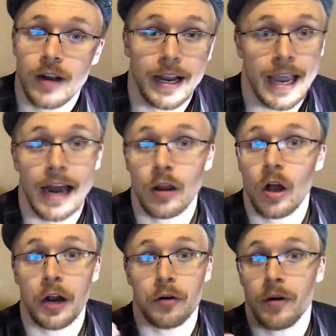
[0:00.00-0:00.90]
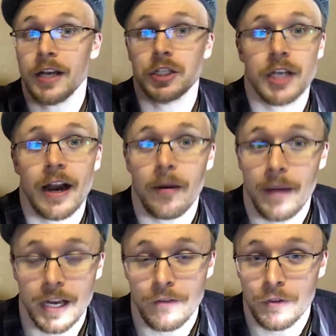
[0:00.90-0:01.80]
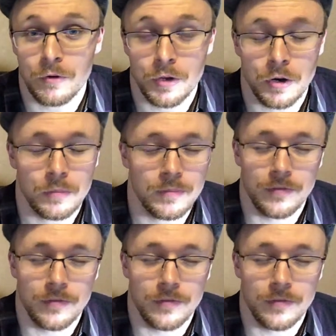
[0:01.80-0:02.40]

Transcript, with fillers: And I catalog a great share. Many of you,